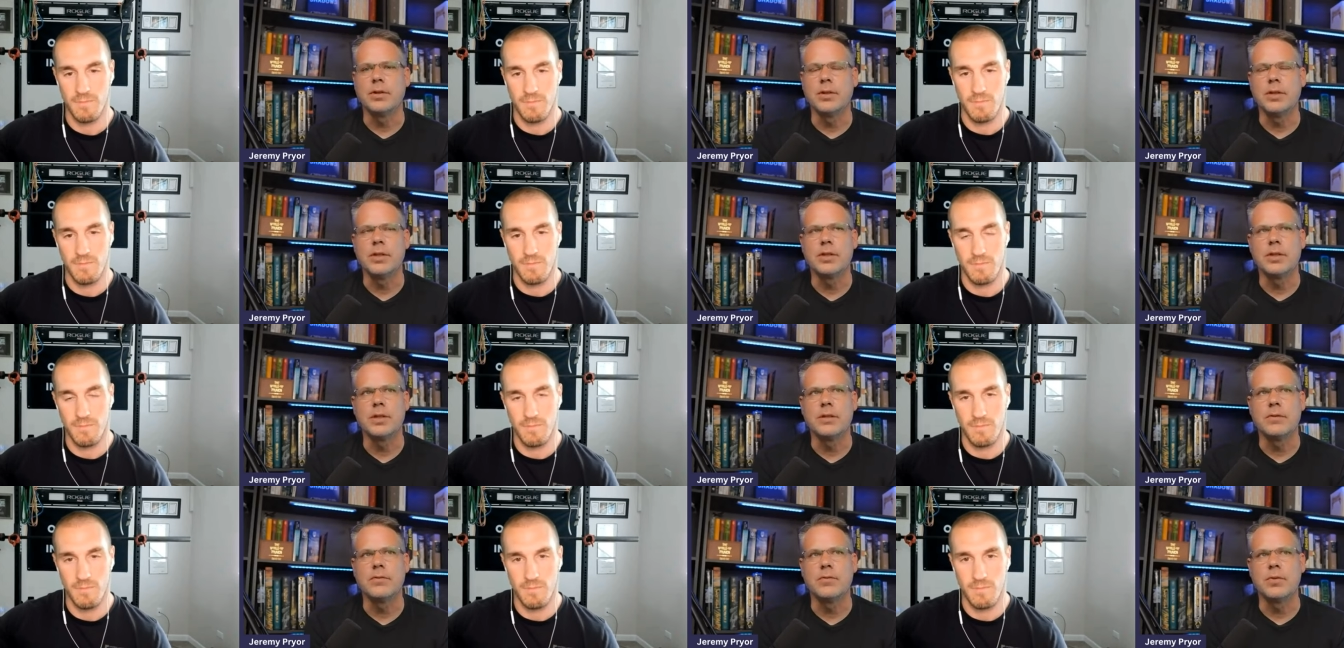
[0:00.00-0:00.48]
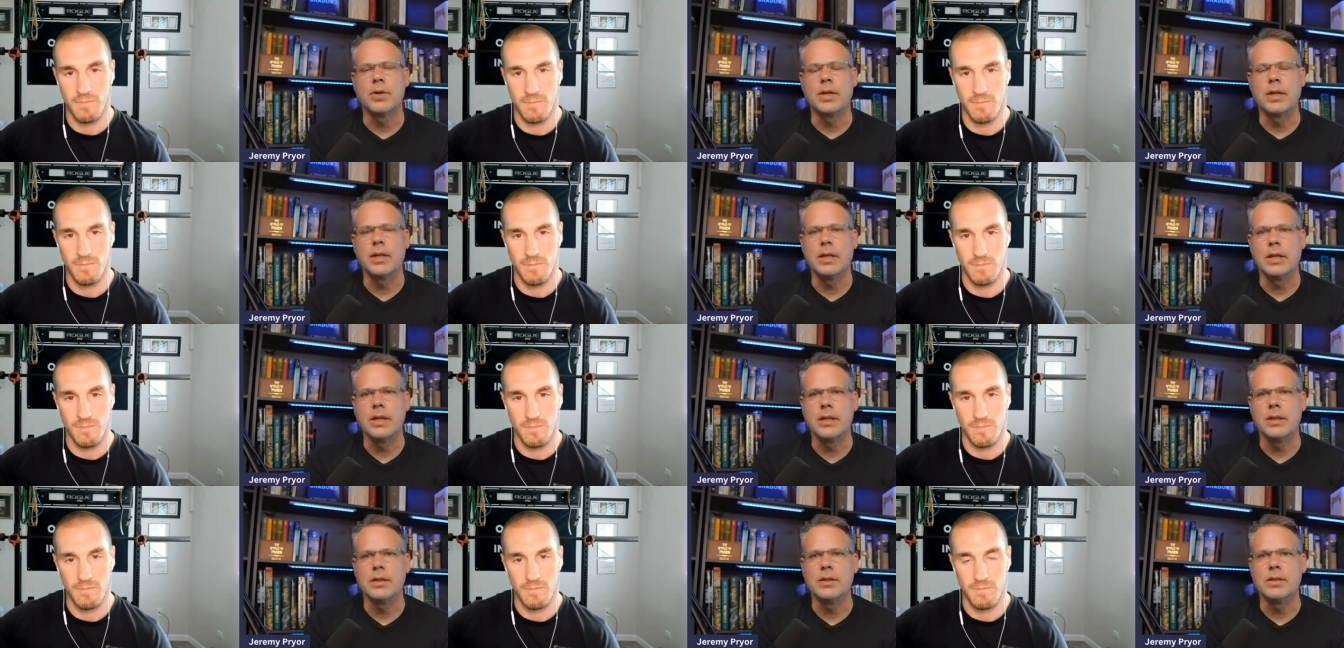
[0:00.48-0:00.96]
Speaker 1: this is for
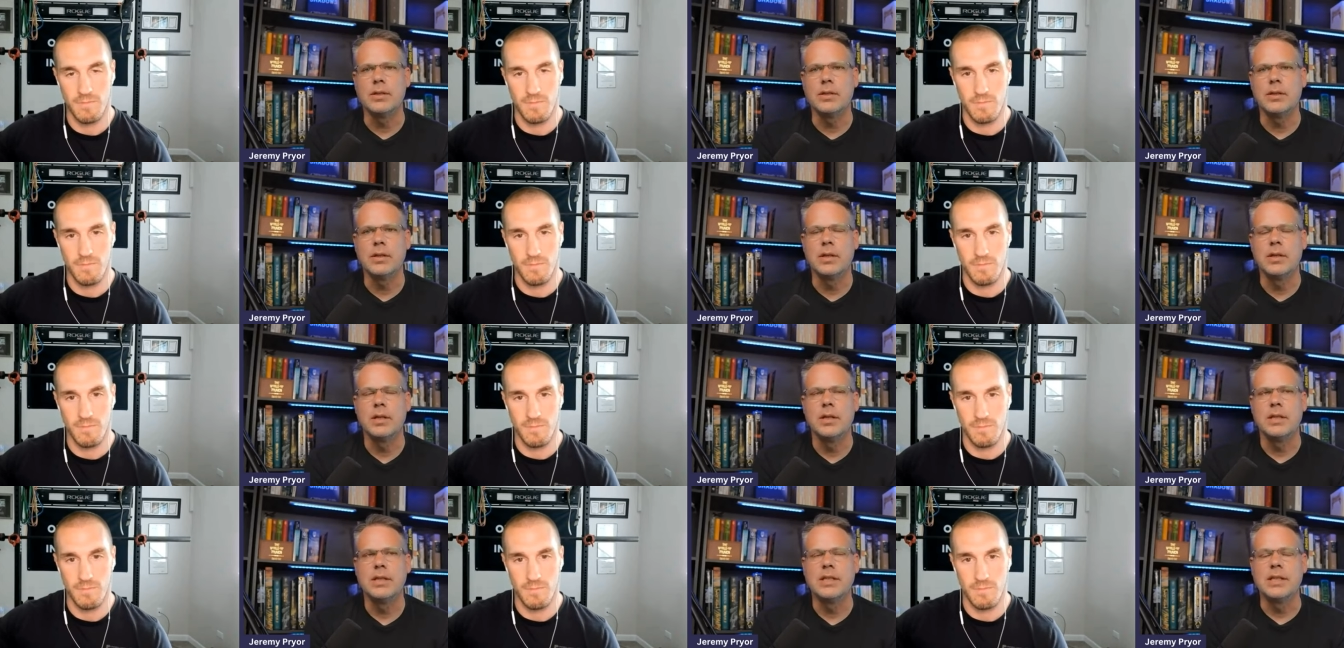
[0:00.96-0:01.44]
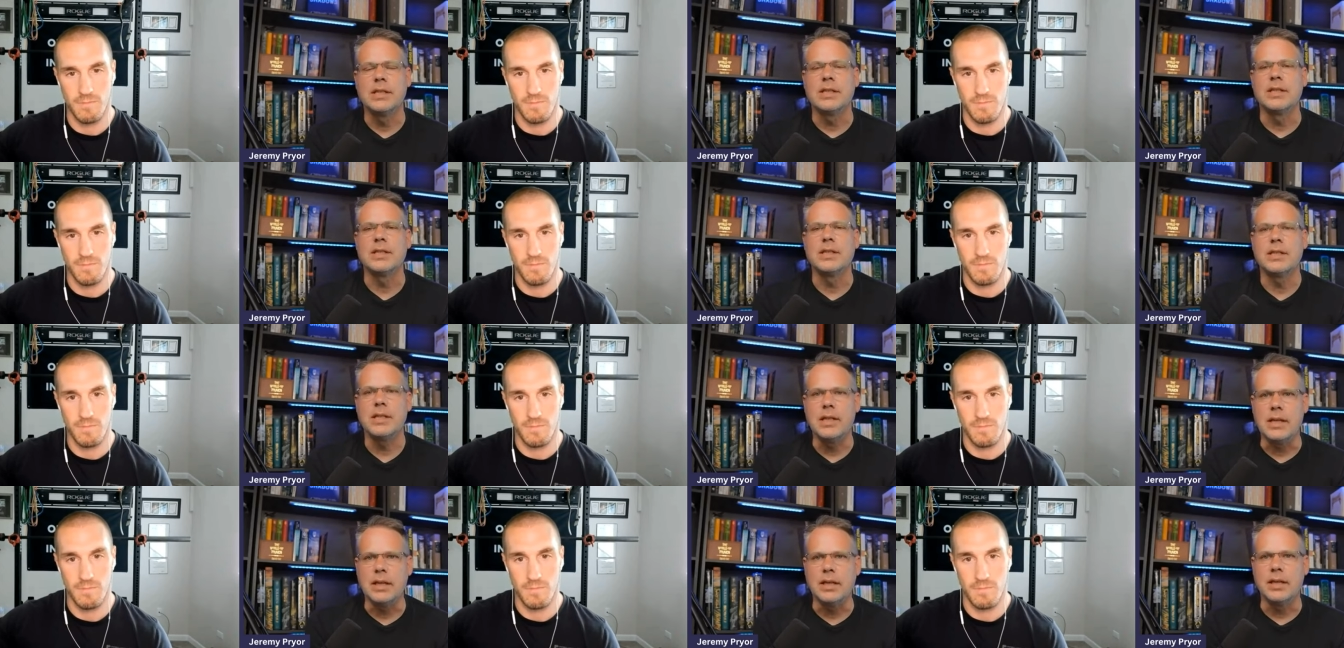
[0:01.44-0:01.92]
kids to
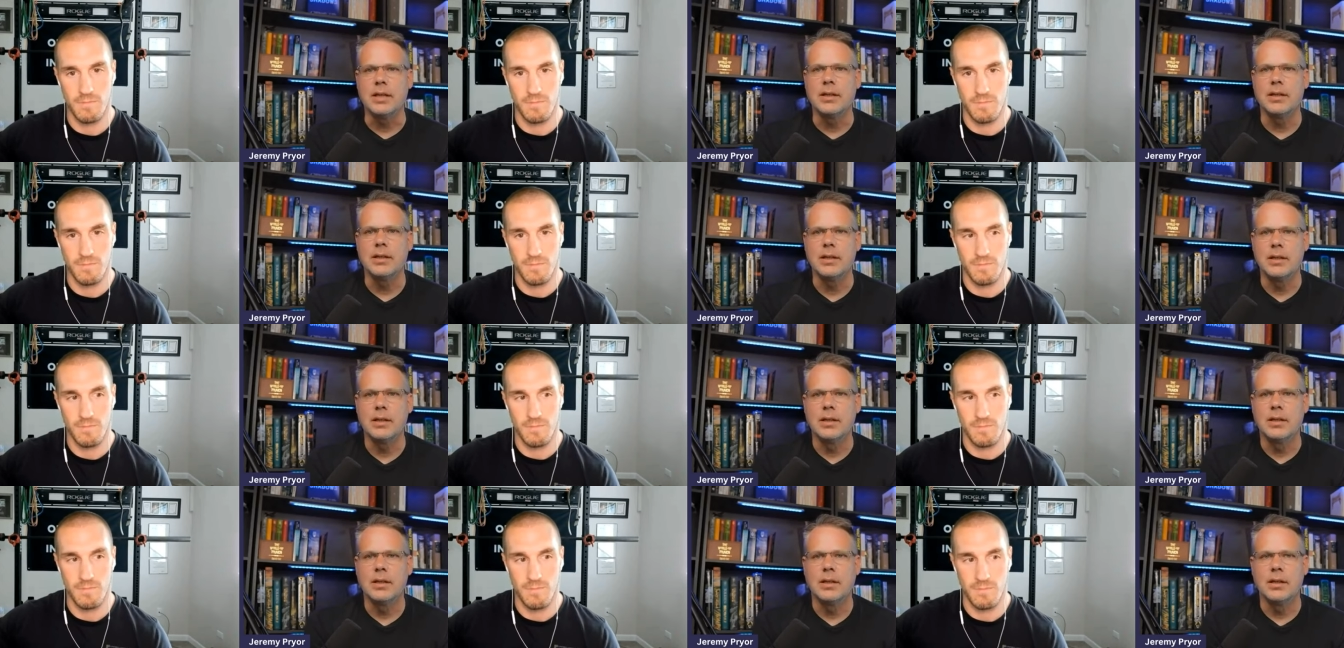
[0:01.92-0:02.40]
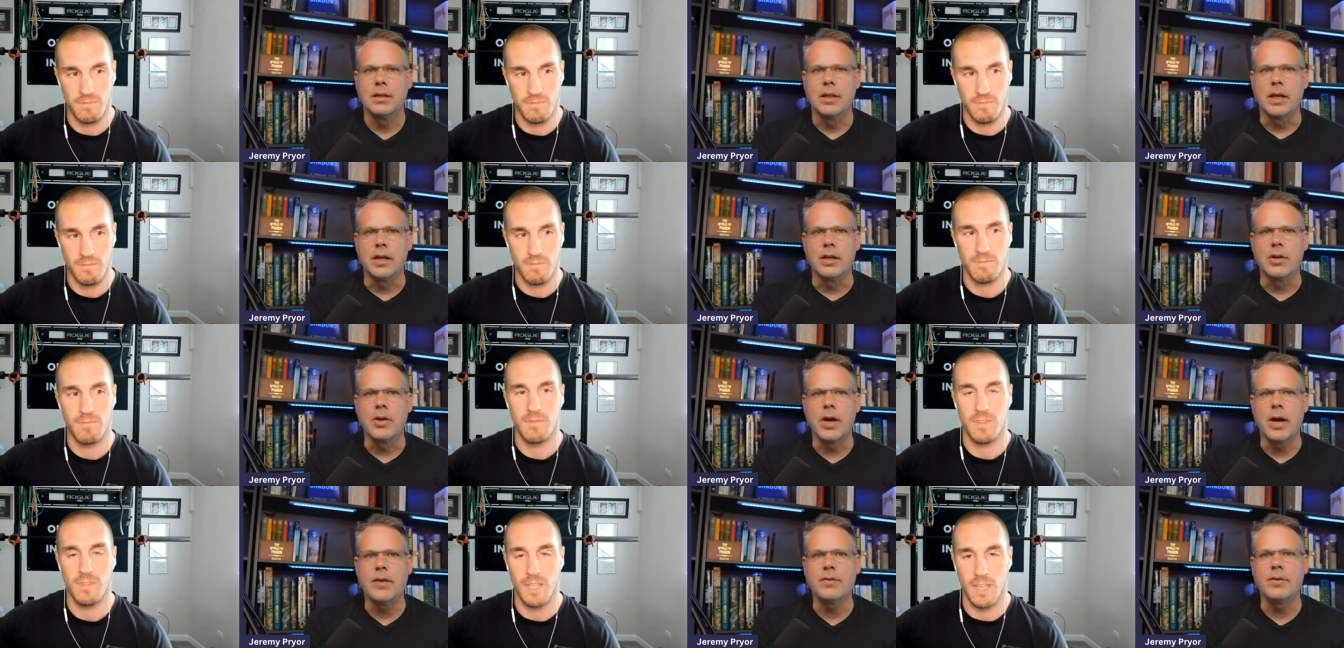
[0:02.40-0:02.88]
see.
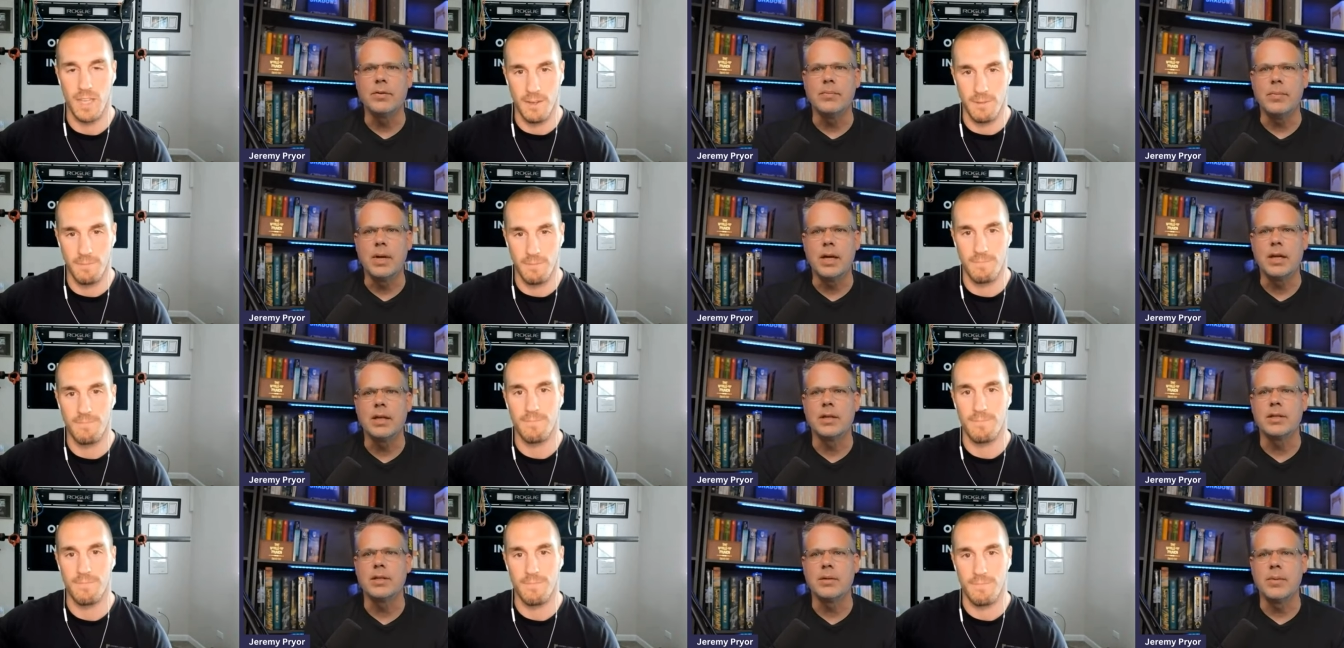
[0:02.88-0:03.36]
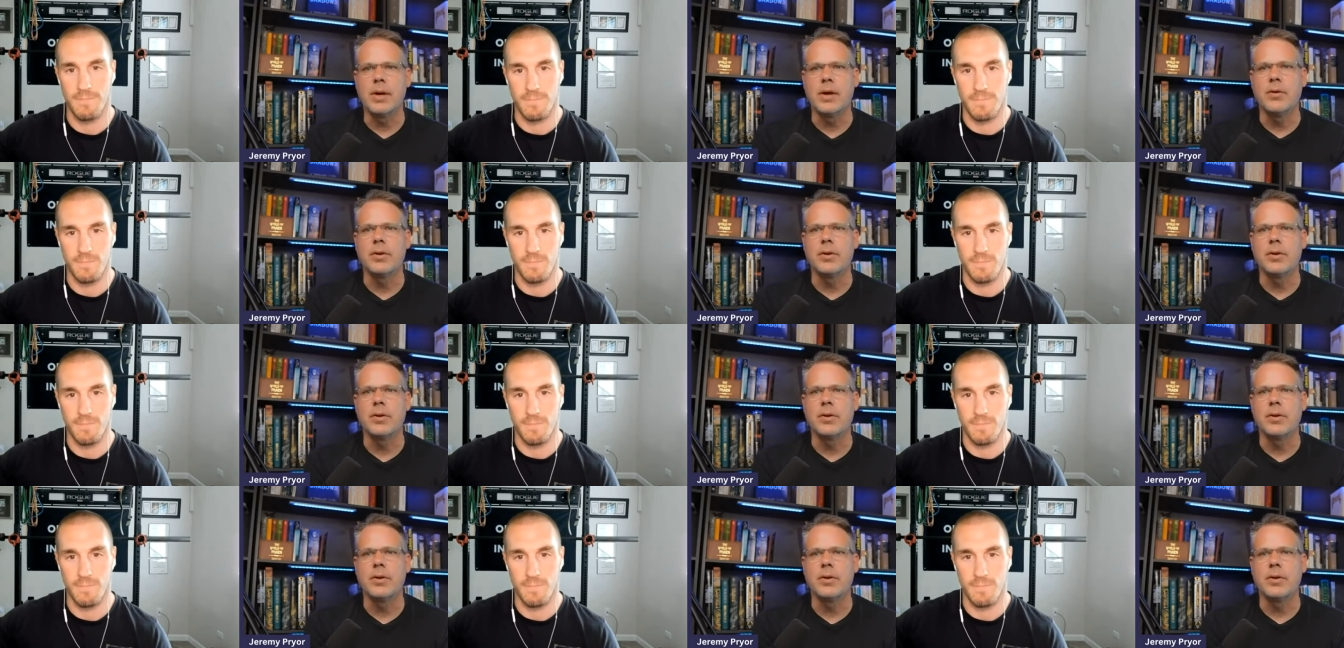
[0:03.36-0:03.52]
Like you have to make it somehow